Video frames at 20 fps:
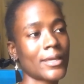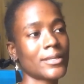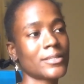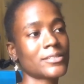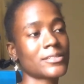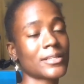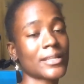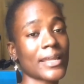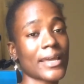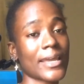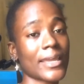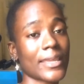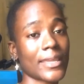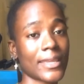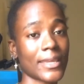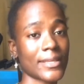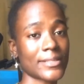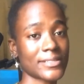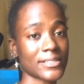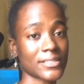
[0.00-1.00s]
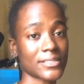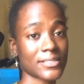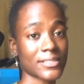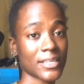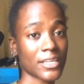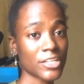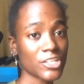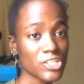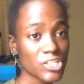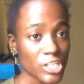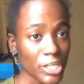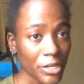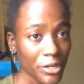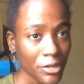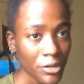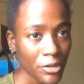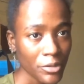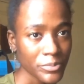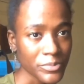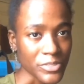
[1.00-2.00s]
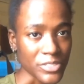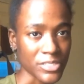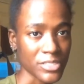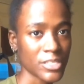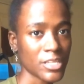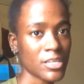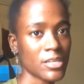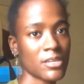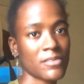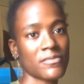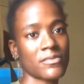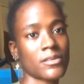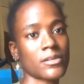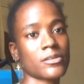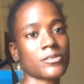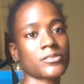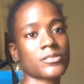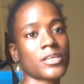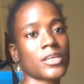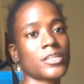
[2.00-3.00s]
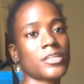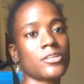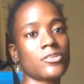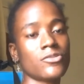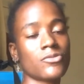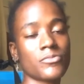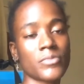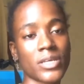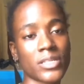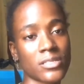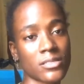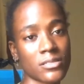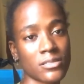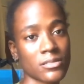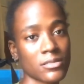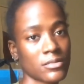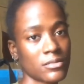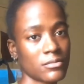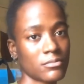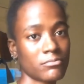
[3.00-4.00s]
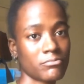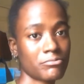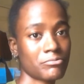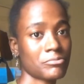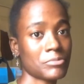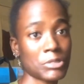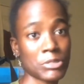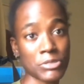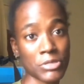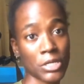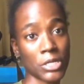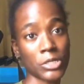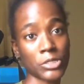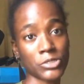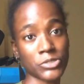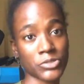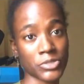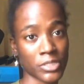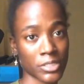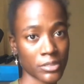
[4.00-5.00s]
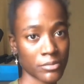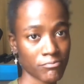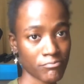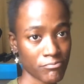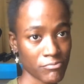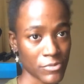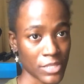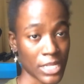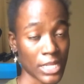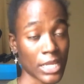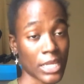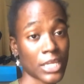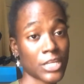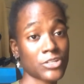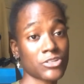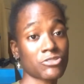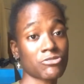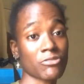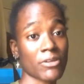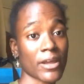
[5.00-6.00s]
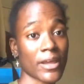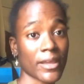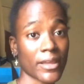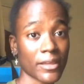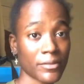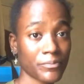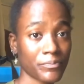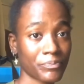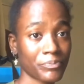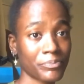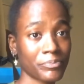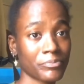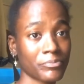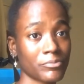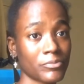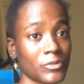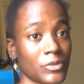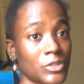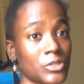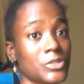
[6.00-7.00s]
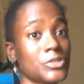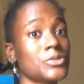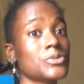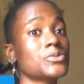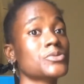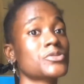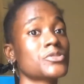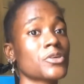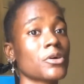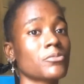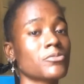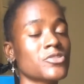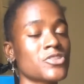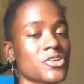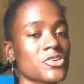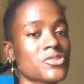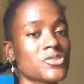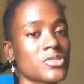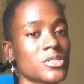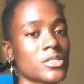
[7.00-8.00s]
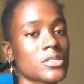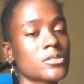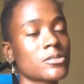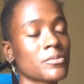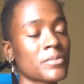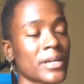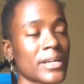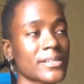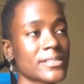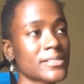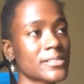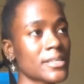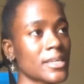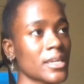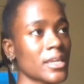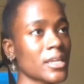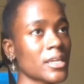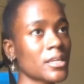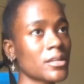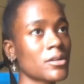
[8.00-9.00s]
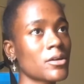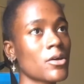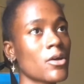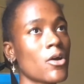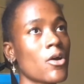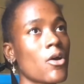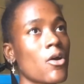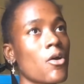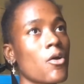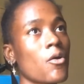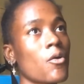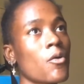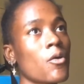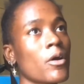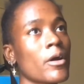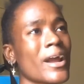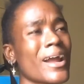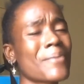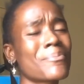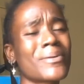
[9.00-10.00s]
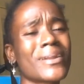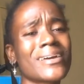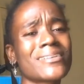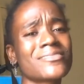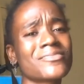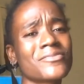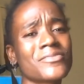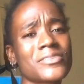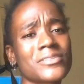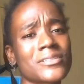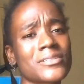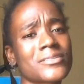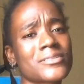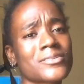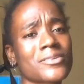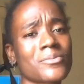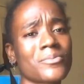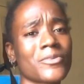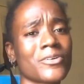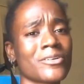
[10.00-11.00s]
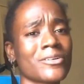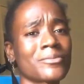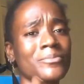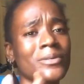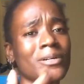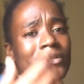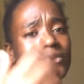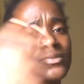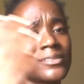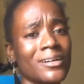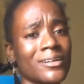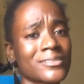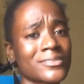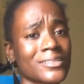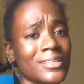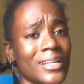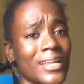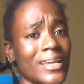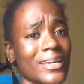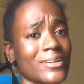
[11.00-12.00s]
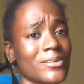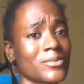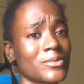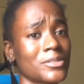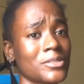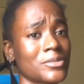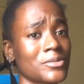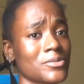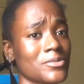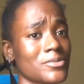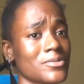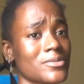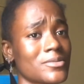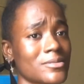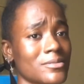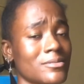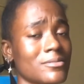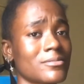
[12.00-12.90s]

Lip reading: to like get a skin checkup to see if there's any new medicine in the country that I can try to do some justice to my skin. Or I plan to visit some herbal doctor, like one of those